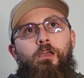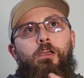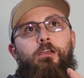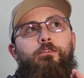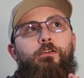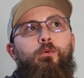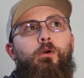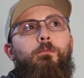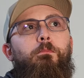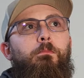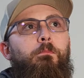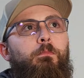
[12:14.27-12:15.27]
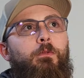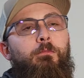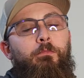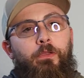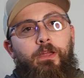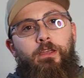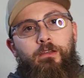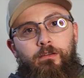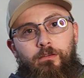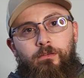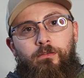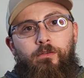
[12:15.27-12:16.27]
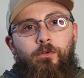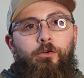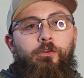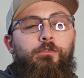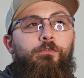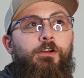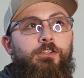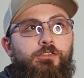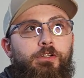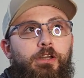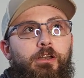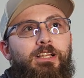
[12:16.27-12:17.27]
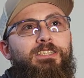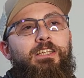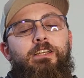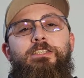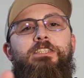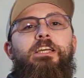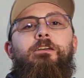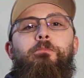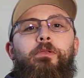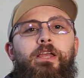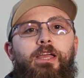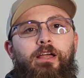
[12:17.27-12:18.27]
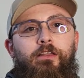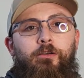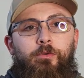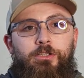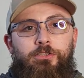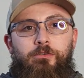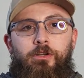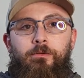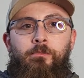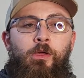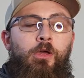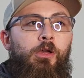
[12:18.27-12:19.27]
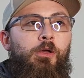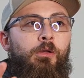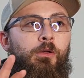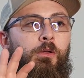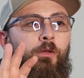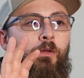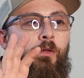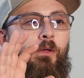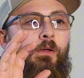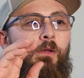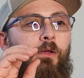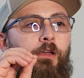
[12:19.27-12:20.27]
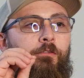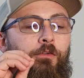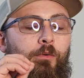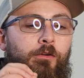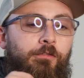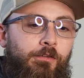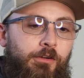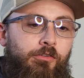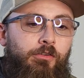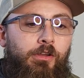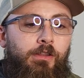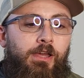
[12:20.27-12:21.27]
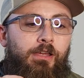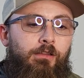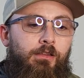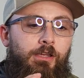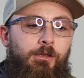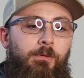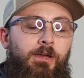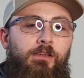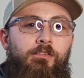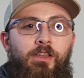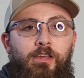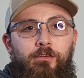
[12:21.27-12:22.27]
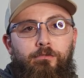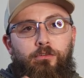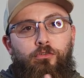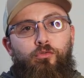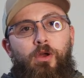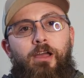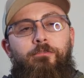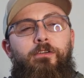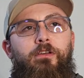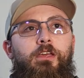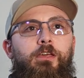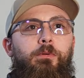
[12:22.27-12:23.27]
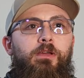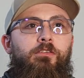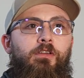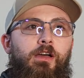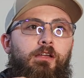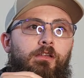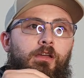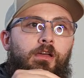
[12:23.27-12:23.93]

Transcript: If you are complaining or you're frustrated, let's take complaining out of the question, right? If you're frustrated that eBay is not giving you traffic, eBay is not,